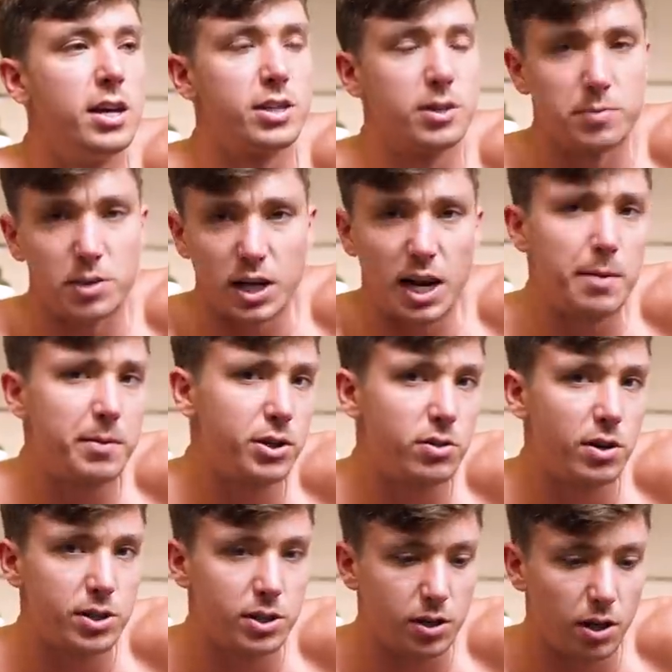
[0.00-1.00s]
Some dynamic
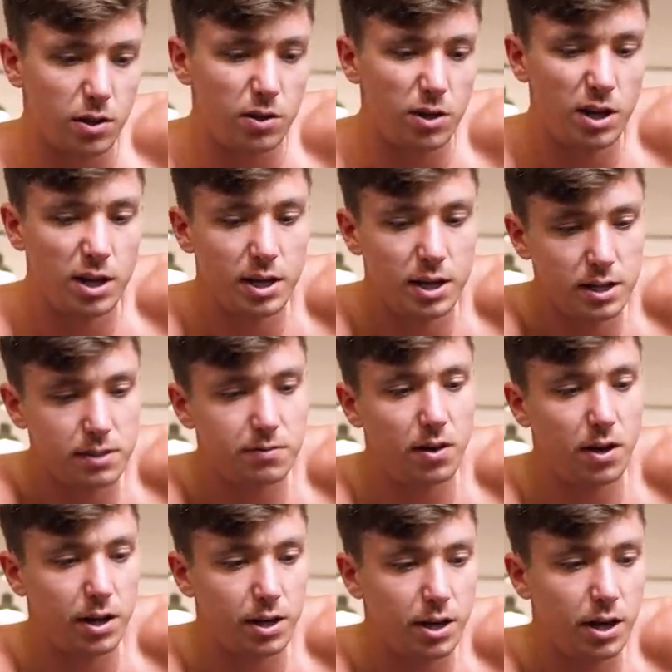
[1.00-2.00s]
stretching though is
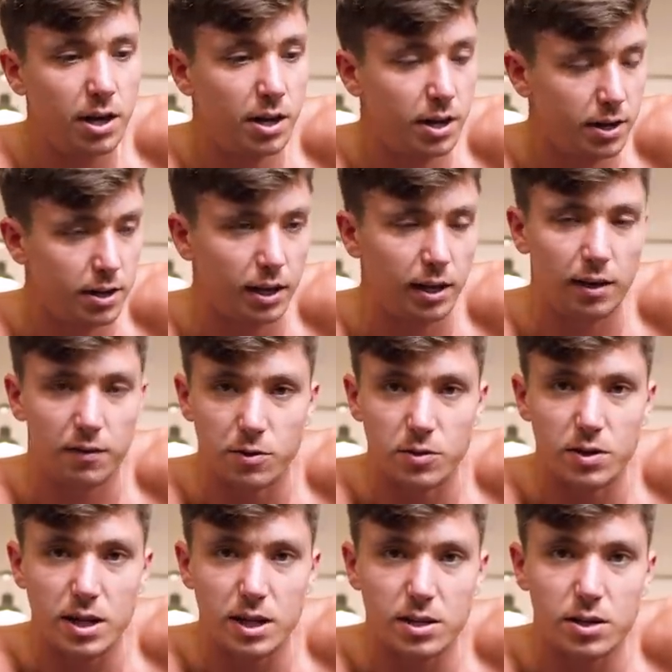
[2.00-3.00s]
fine, like if
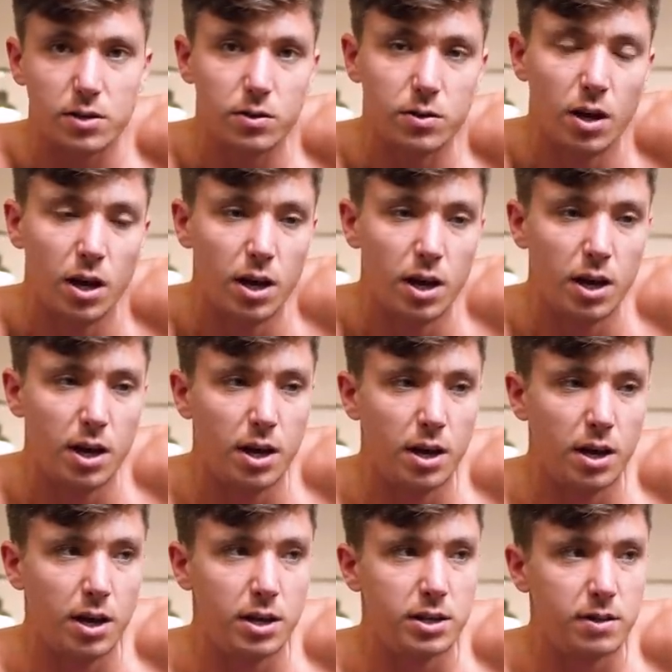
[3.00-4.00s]
you need to
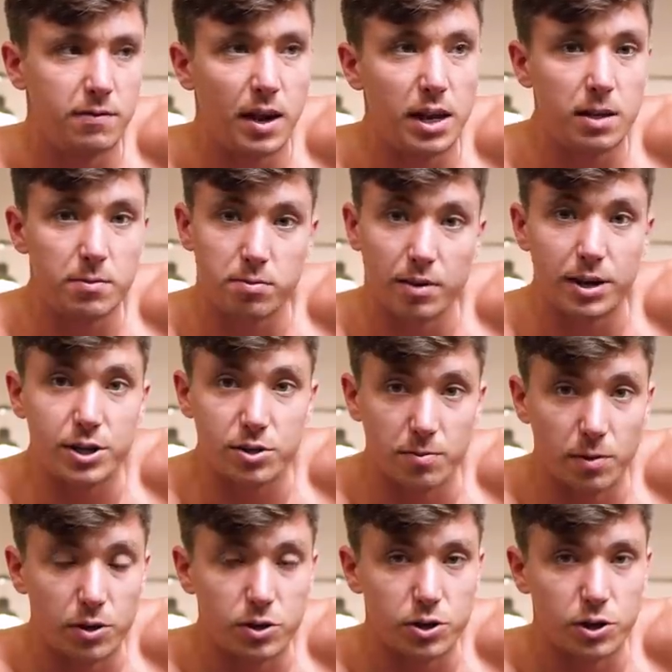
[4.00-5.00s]
develop range
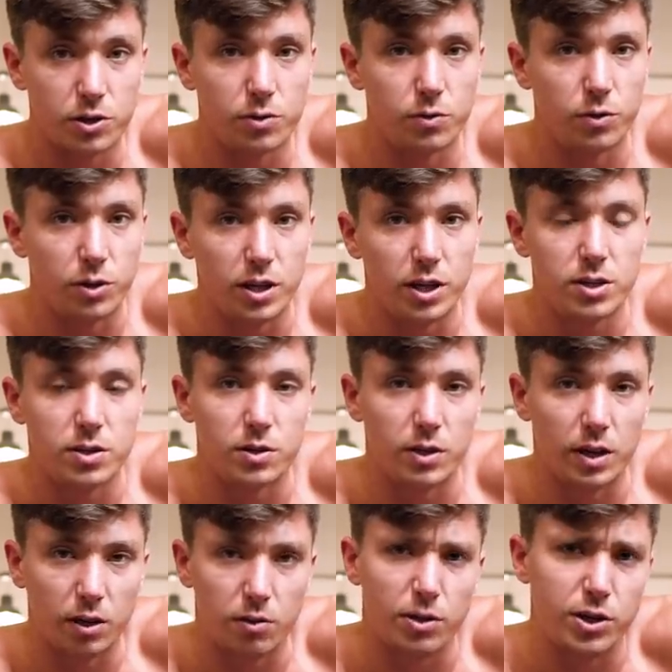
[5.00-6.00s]
of motion or you need to
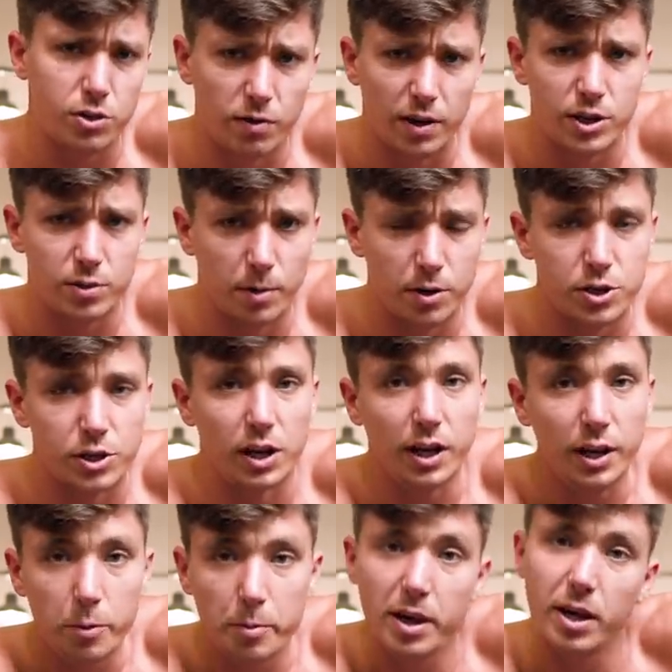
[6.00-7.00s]
increase your range of motion a
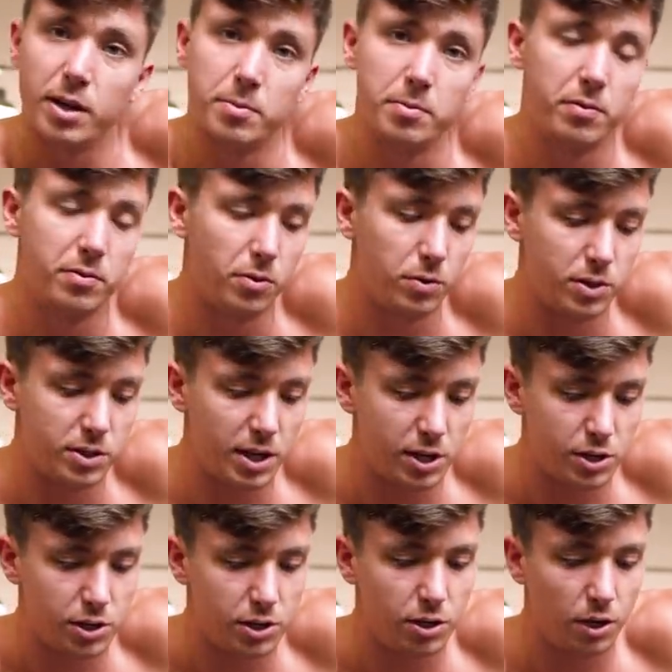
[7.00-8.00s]
little bit before the
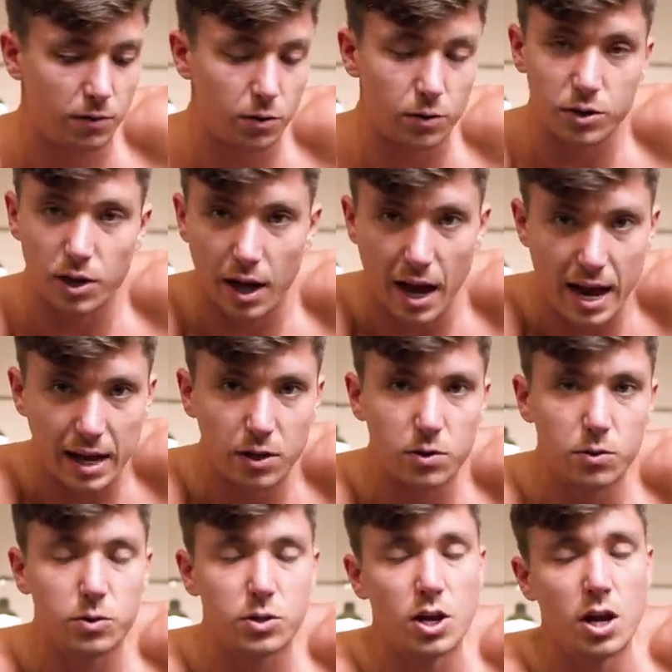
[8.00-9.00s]
session, you know, if you have tight
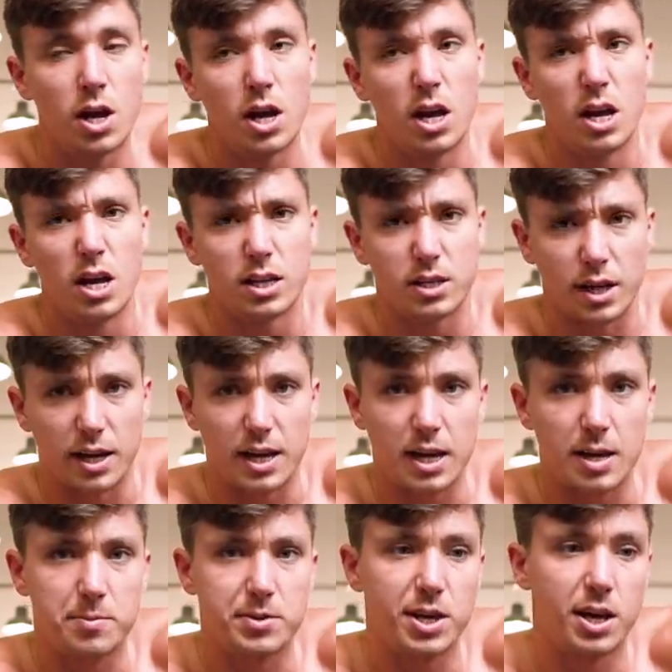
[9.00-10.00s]
ankles, tight
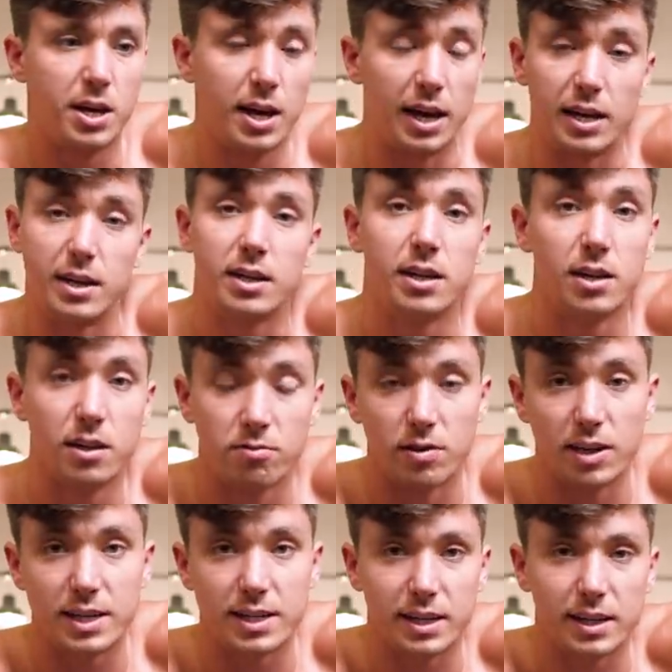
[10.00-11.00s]
hips, and
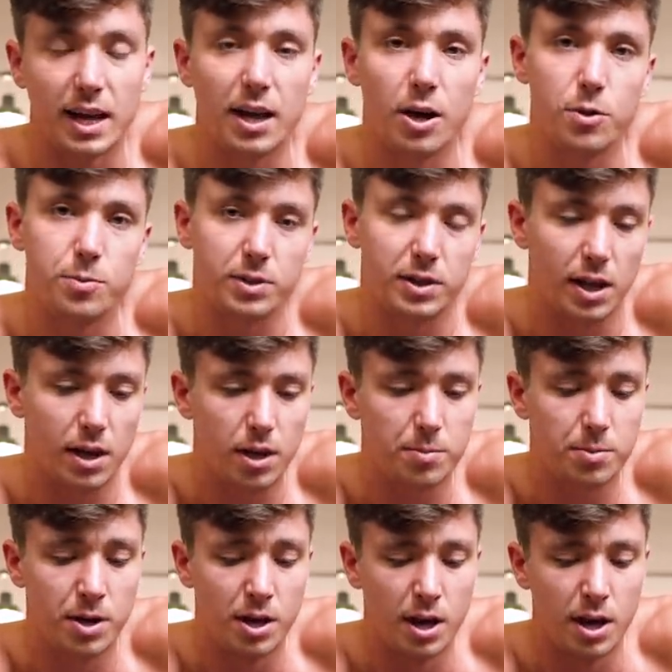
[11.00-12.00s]
releasing that, opening that
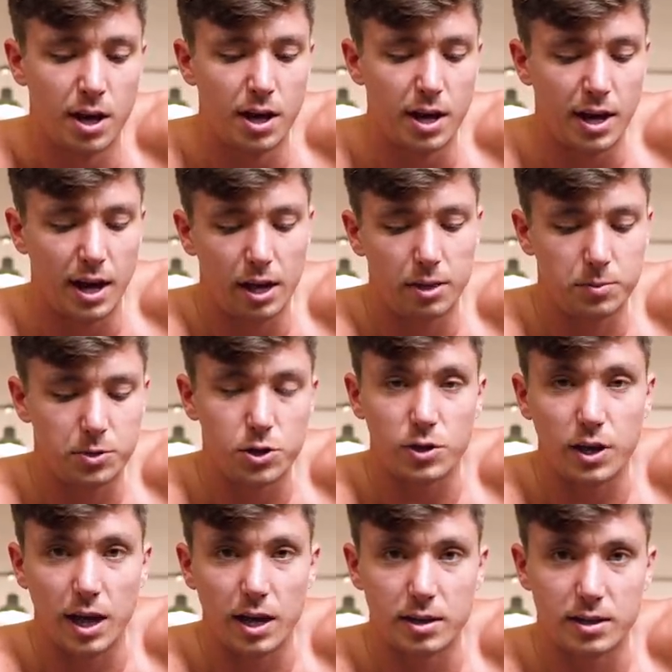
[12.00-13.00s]
up, helps
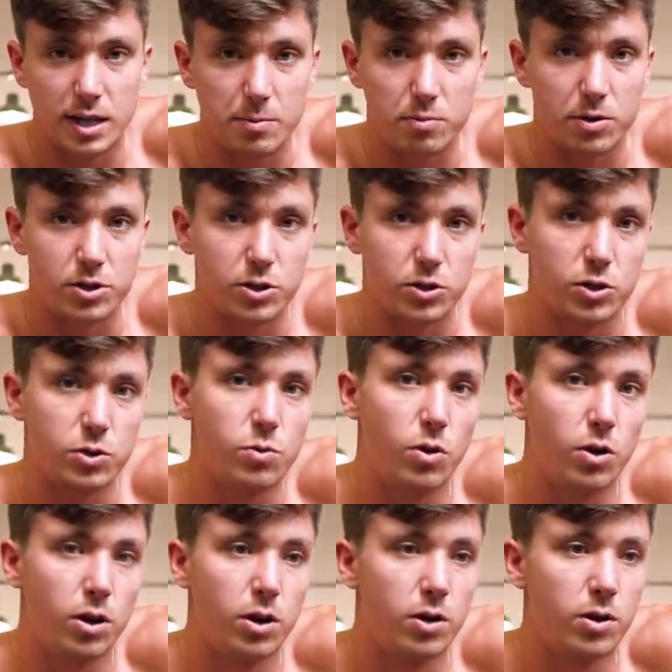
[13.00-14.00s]
you get deeper into your
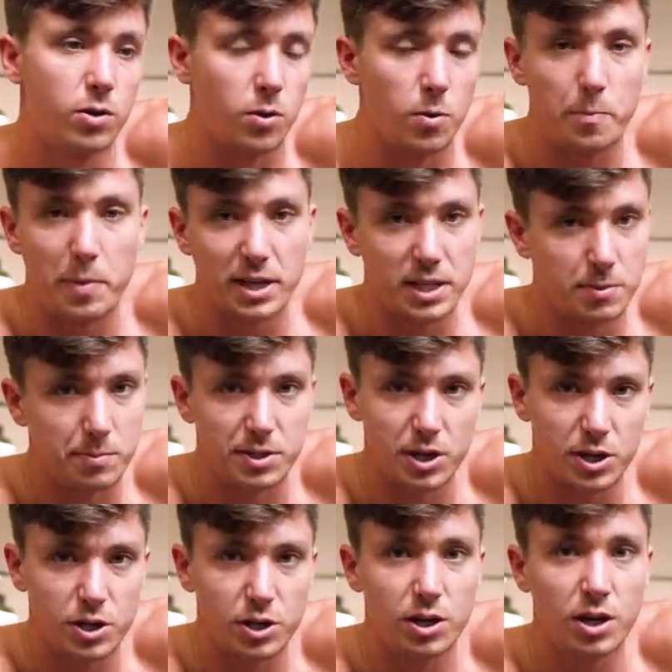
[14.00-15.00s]
squat or a better
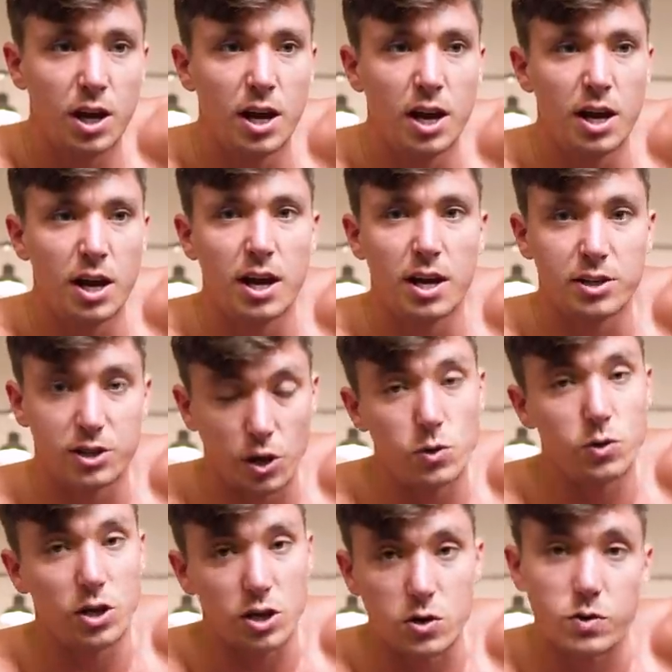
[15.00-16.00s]
position
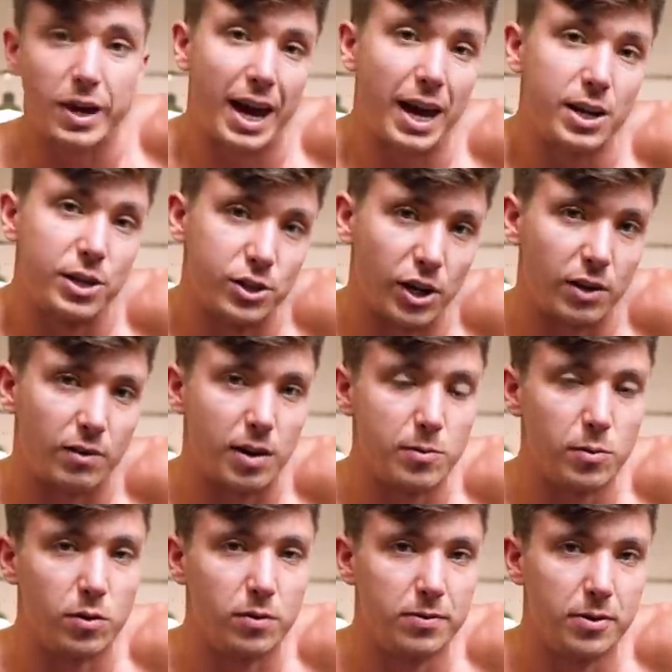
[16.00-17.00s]
so that you can
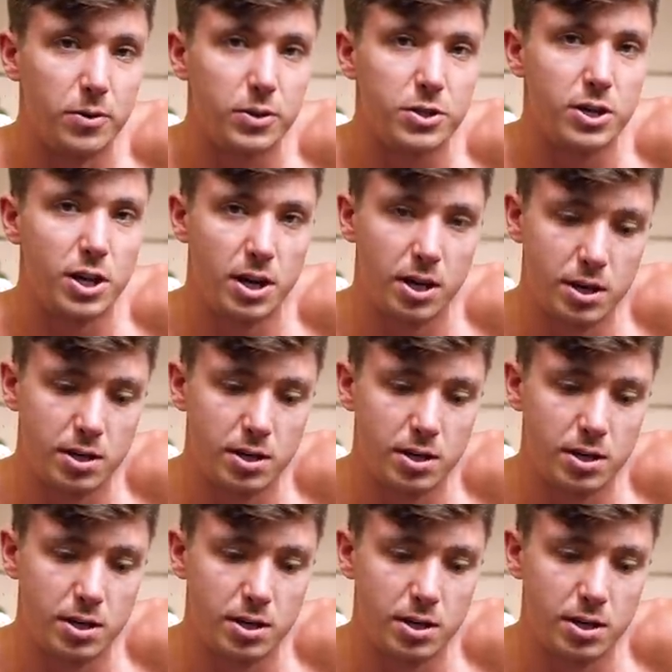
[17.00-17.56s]
generate more force